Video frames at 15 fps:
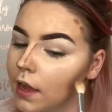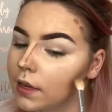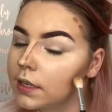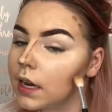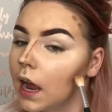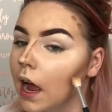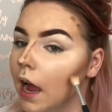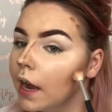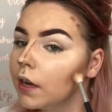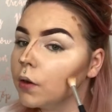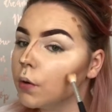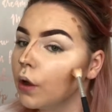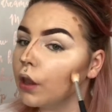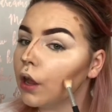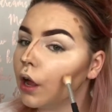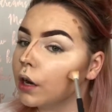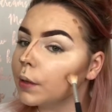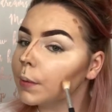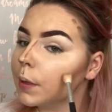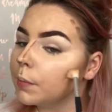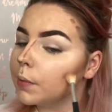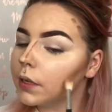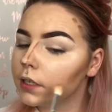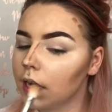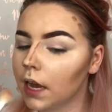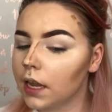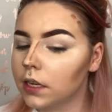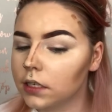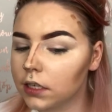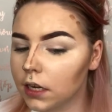And I know a lot of people
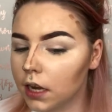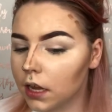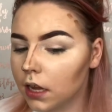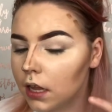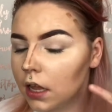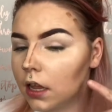tend to